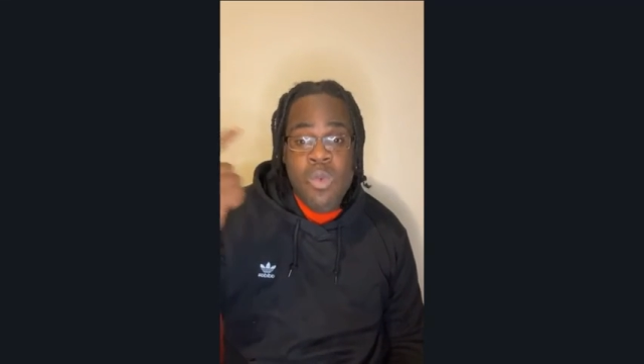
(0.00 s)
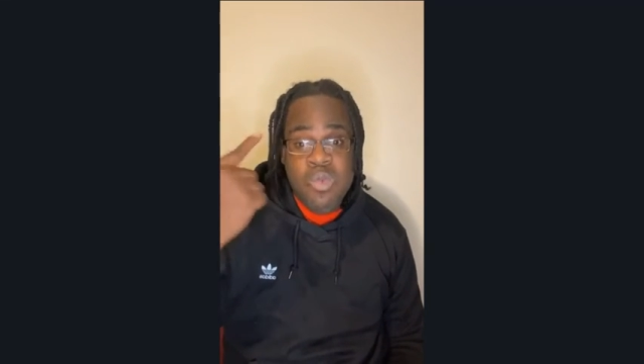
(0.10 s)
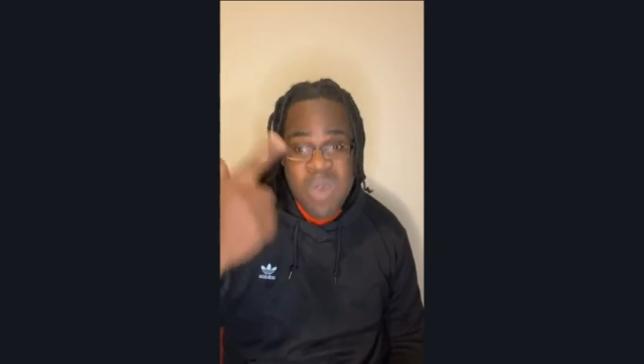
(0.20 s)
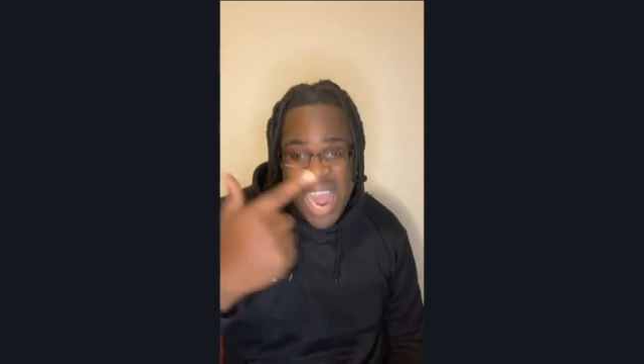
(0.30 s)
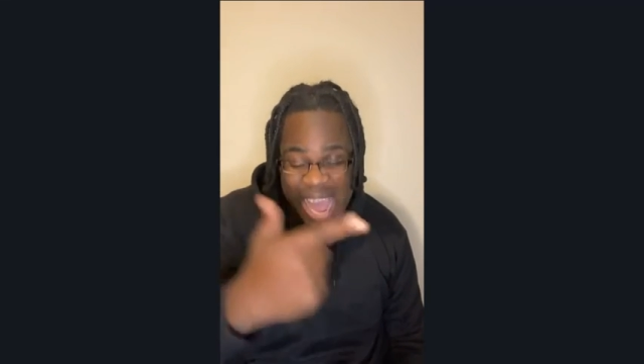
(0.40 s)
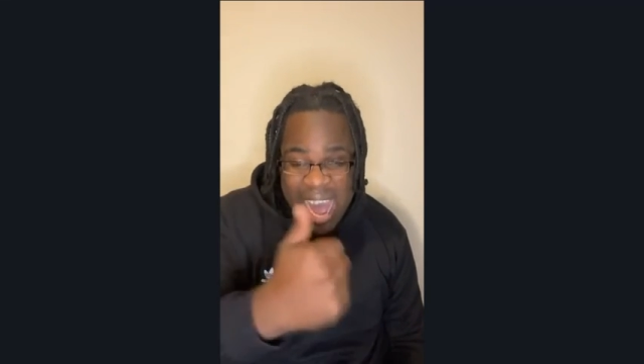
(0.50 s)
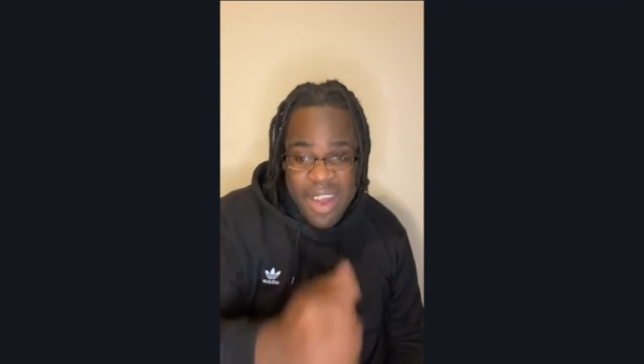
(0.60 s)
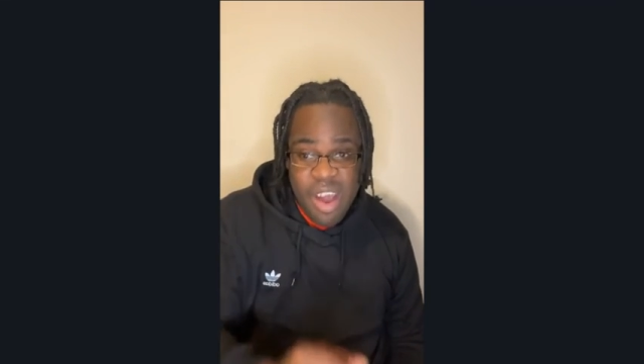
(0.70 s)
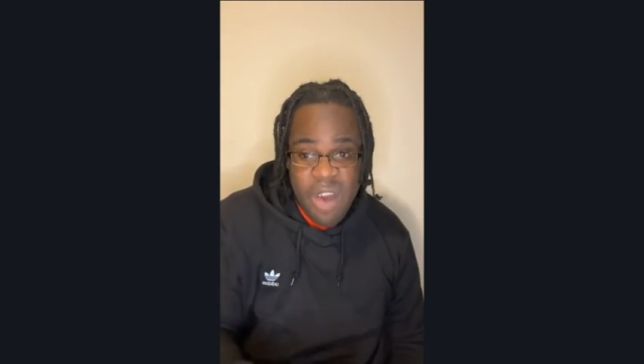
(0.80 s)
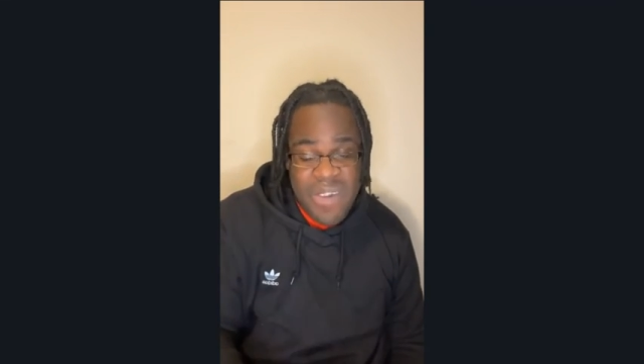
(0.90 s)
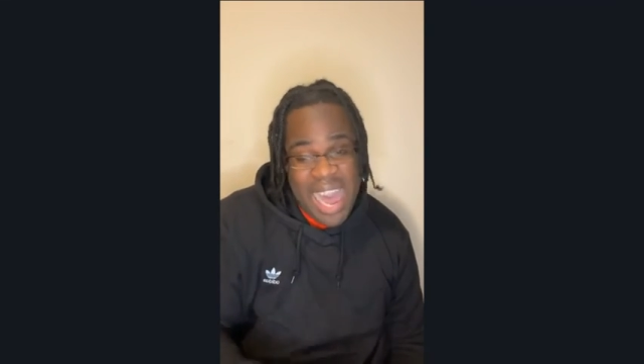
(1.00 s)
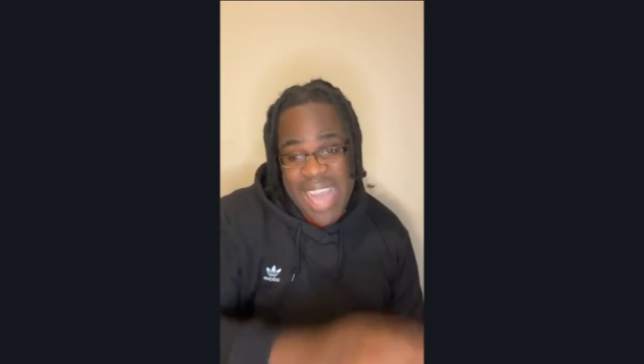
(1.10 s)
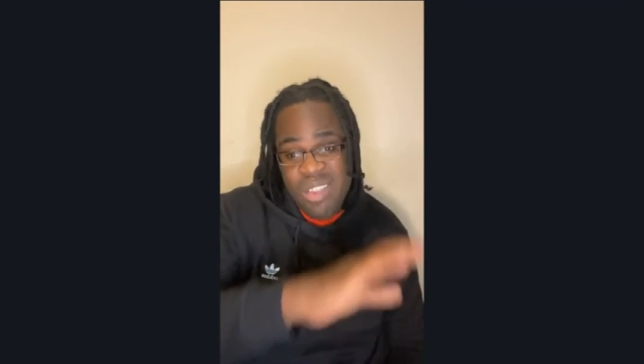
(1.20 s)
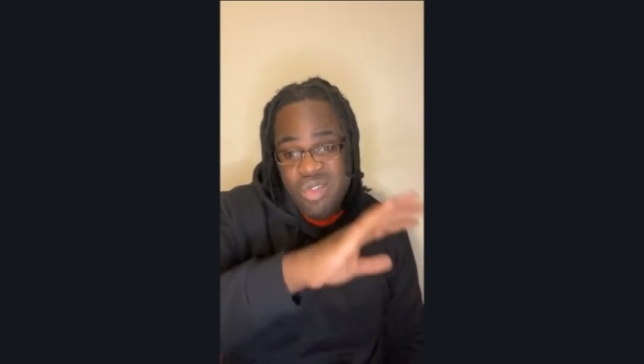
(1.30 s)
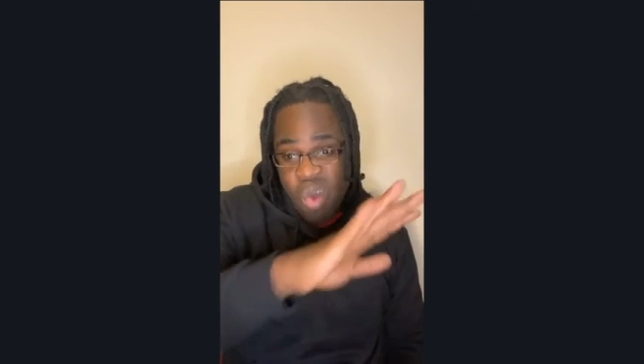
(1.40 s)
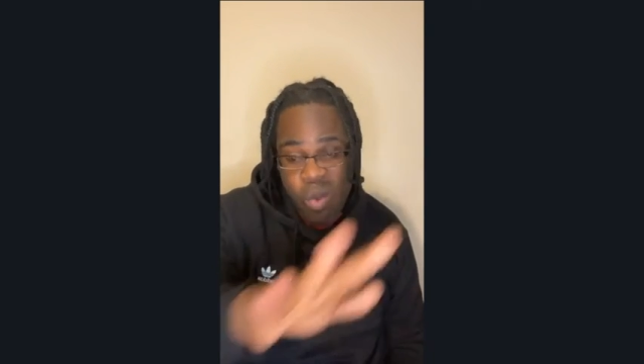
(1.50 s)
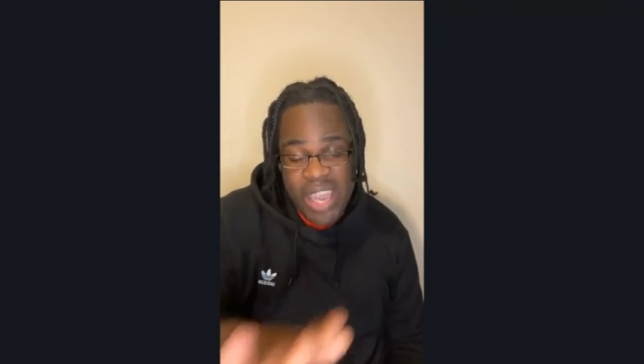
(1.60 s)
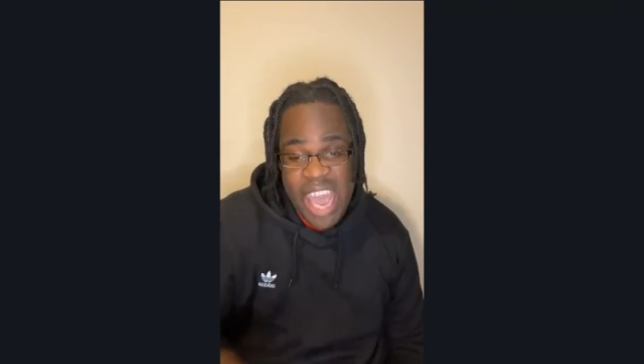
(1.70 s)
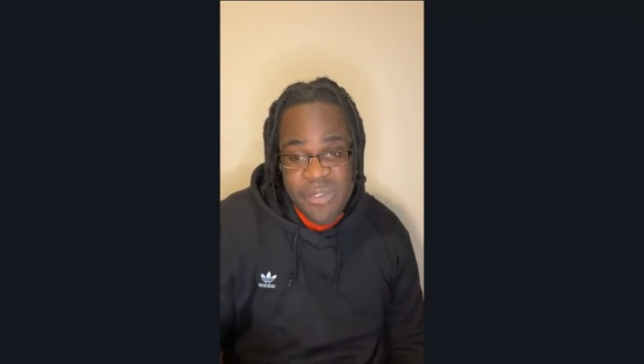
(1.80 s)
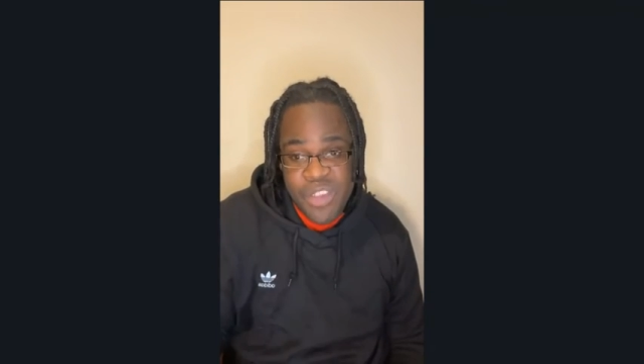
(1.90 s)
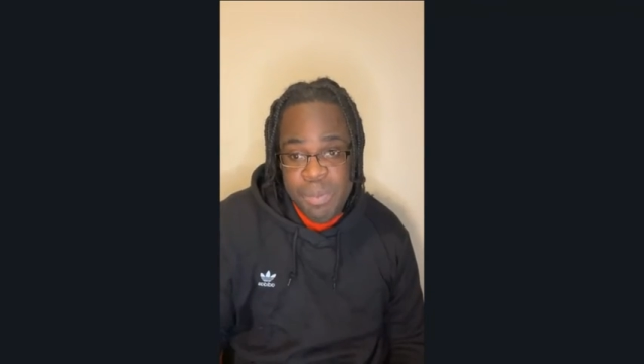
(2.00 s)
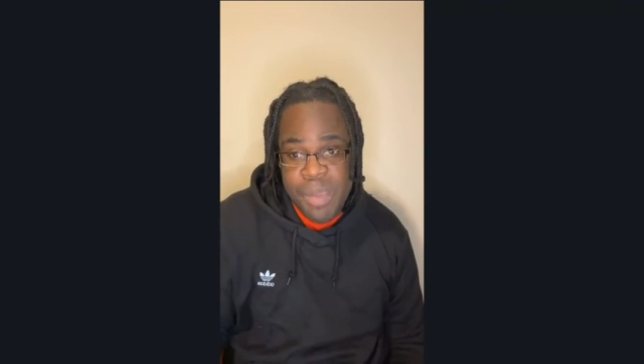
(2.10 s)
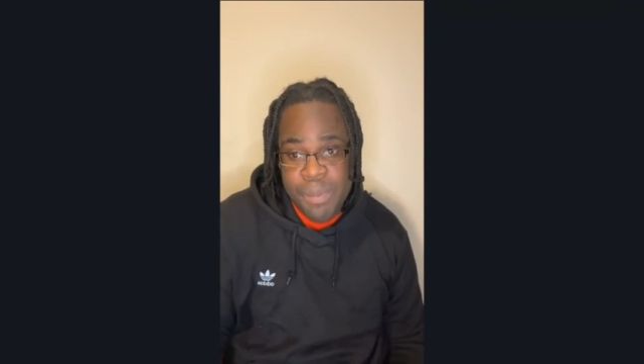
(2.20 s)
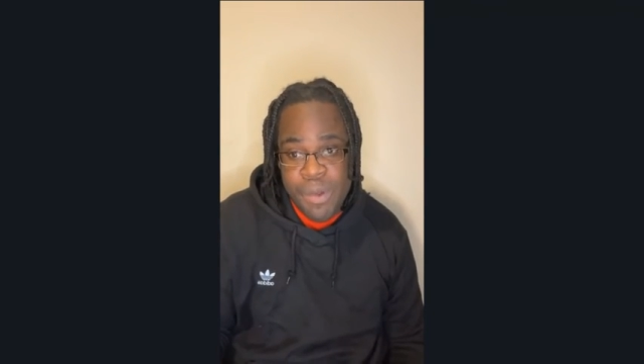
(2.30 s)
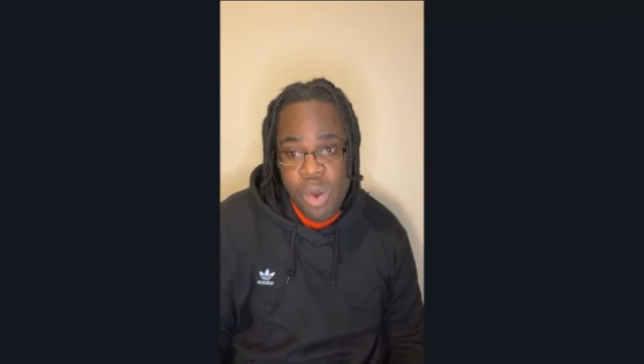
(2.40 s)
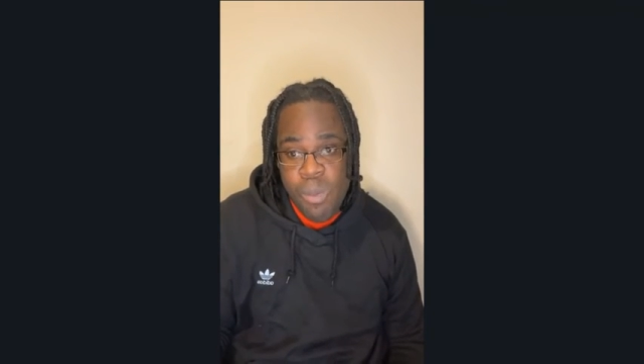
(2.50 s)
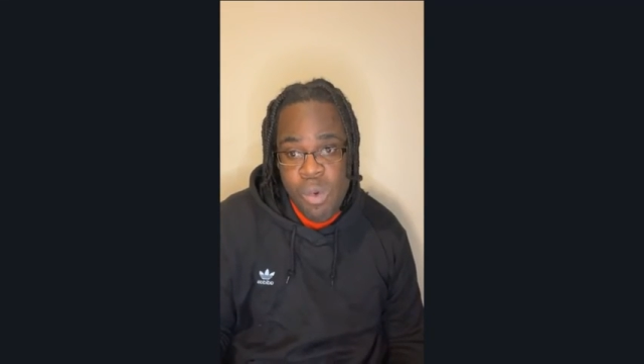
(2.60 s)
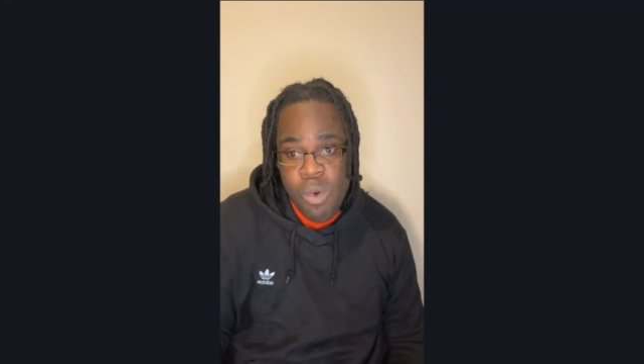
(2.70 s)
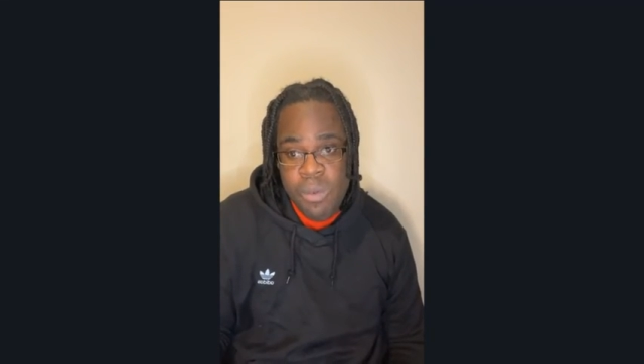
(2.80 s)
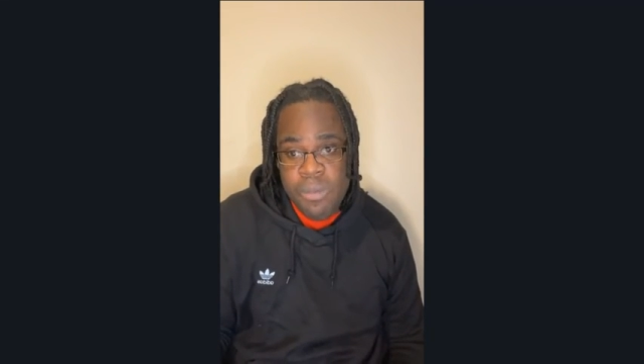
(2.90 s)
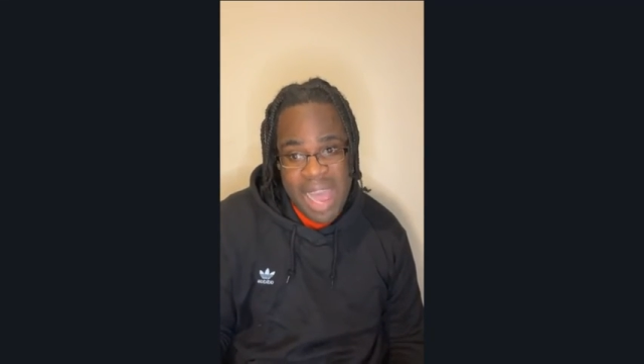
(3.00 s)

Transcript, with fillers: right out the other. I don't care for you people no more.